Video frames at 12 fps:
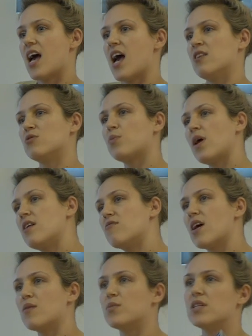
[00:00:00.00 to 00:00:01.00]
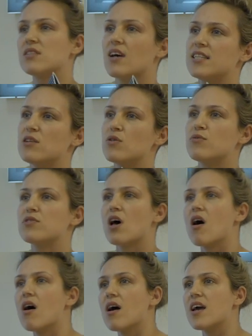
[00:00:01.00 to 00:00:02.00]
and I was playing around with this idea of
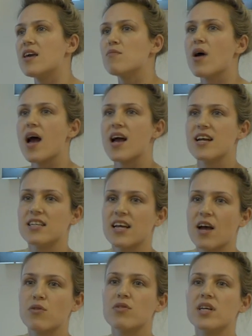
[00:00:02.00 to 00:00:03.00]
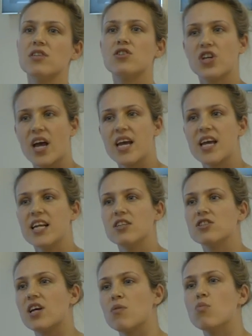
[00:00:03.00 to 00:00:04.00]
time and how things
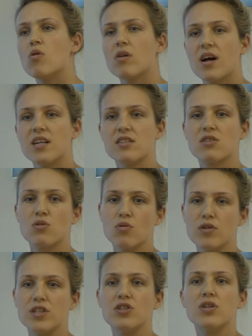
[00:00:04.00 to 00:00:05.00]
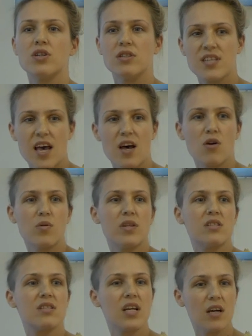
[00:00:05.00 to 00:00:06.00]
change and what kind of stories you can tell with
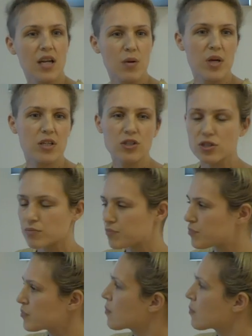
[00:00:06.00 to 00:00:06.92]
a single image.